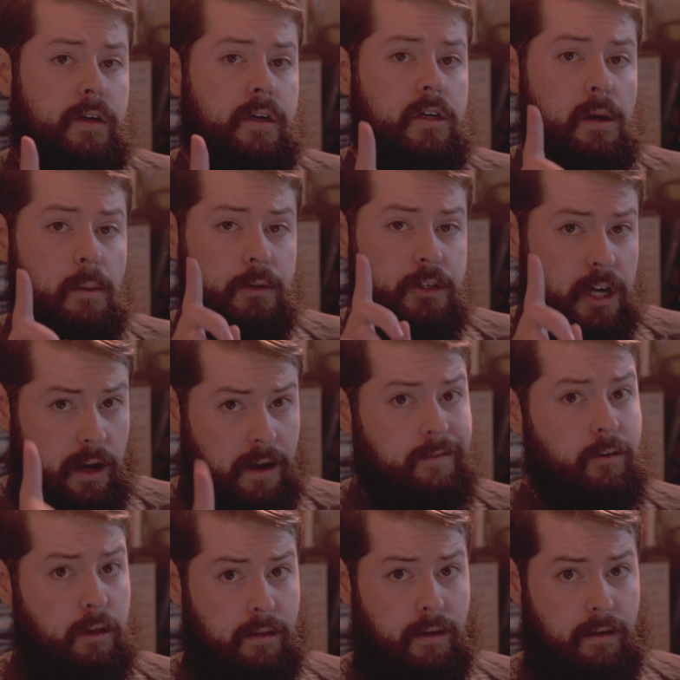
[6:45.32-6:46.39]
need to double check
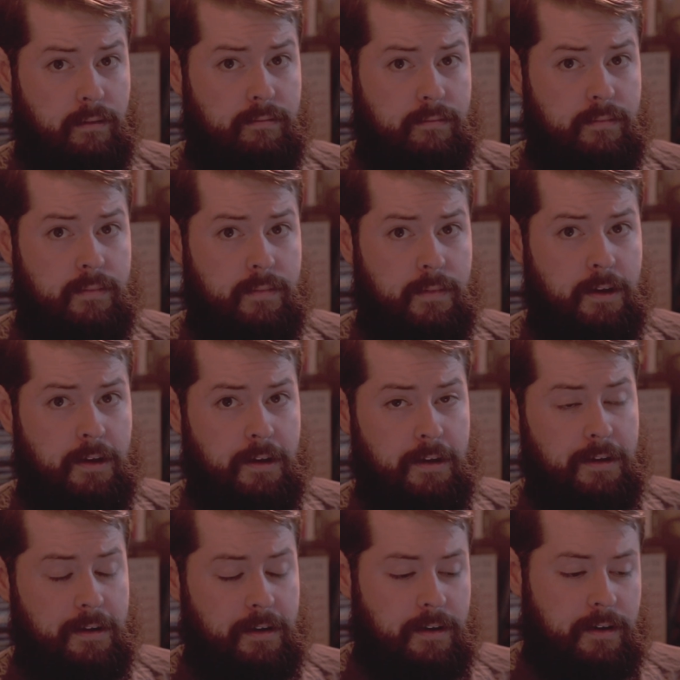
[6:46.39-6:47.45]
everything.
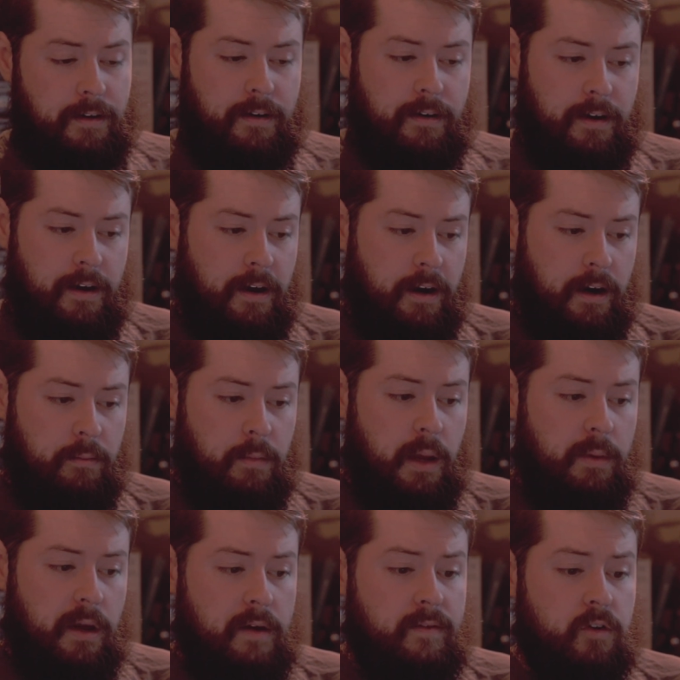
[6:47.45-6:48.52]
And
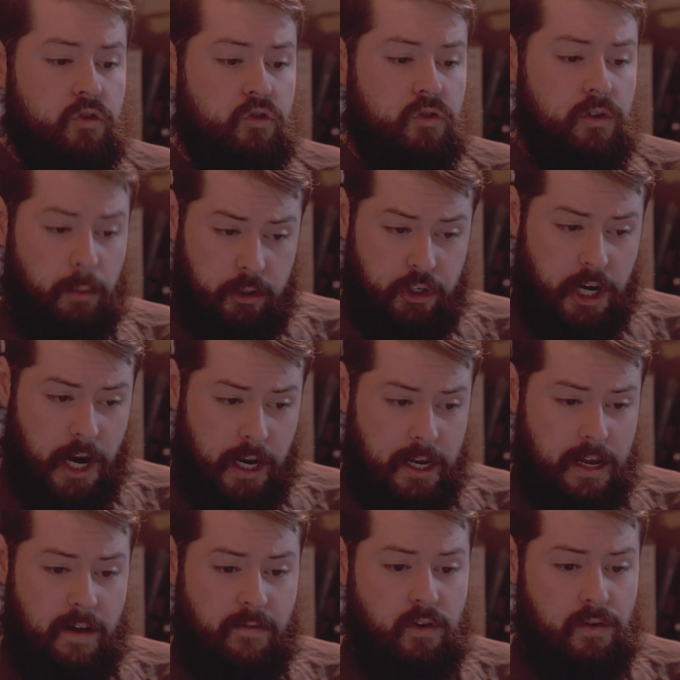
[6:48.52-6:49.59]
maybe even triple check
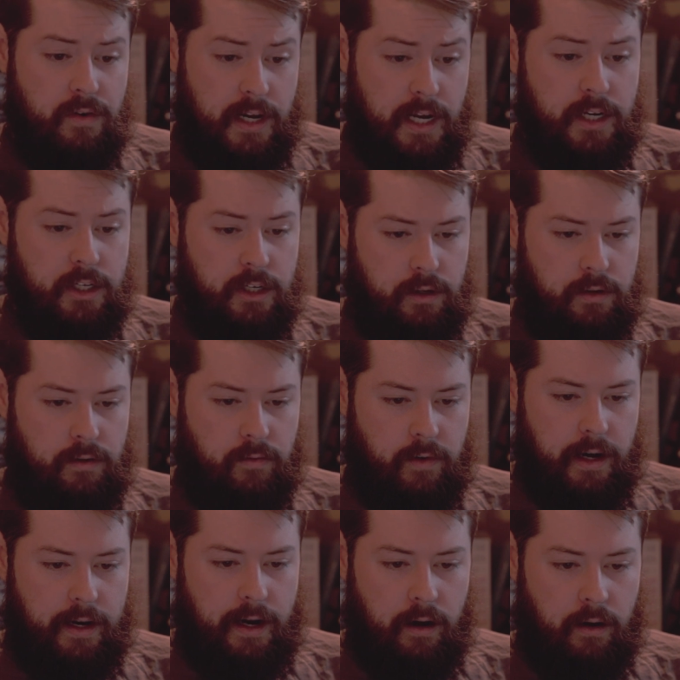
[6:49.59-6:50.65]
if you need to.
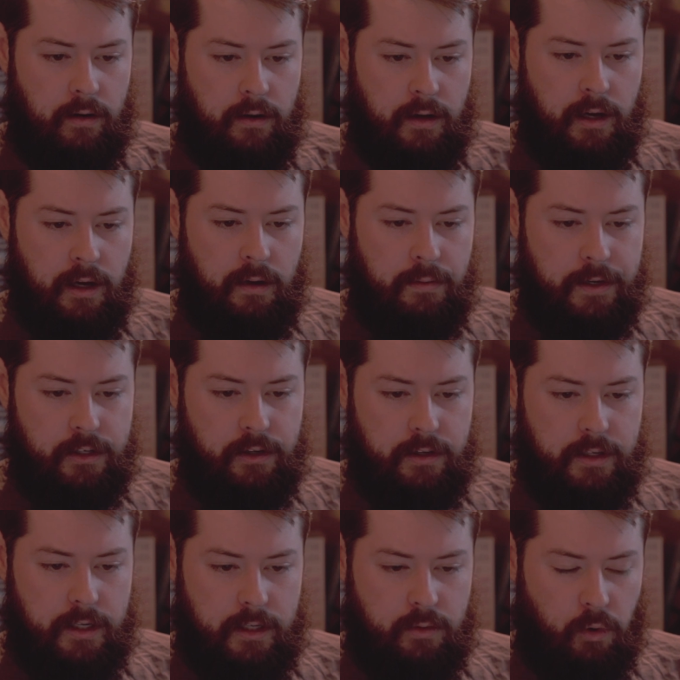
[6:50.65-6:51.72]
Right now, make sure it
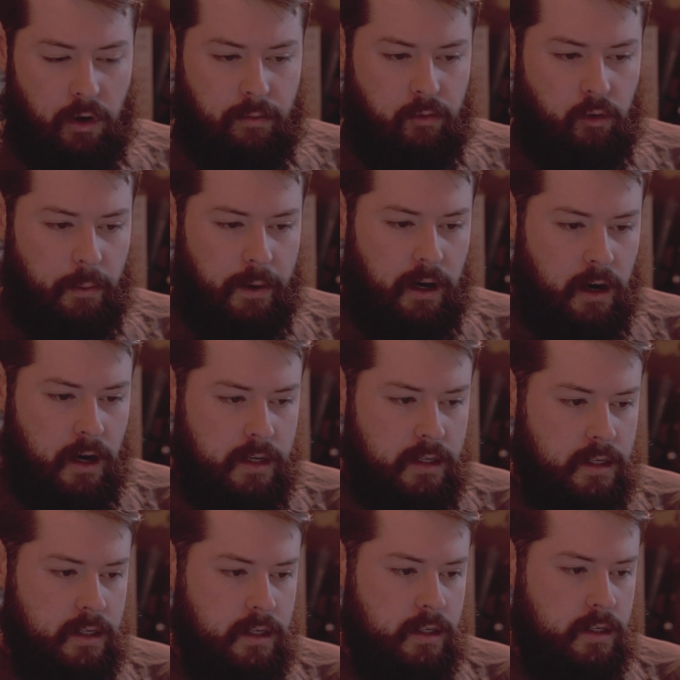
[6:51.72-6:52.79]
says Work in Performing
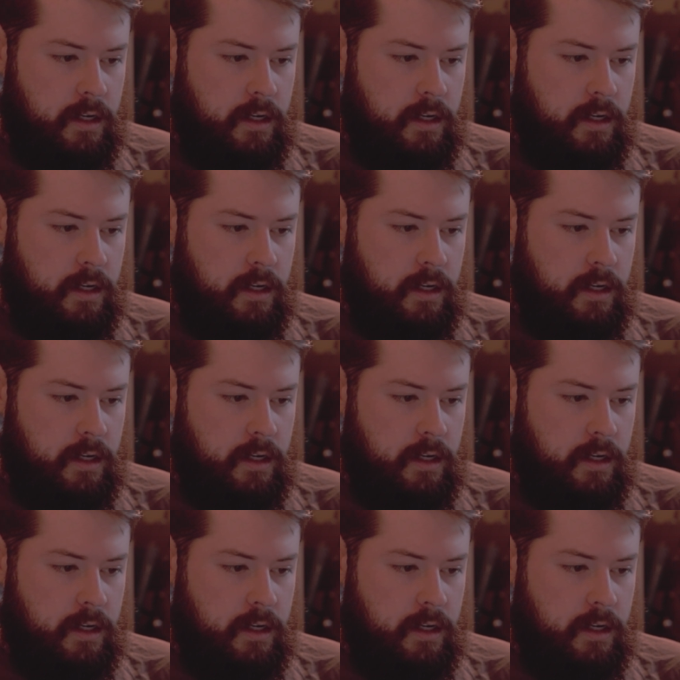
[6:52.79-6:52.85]
Arts is a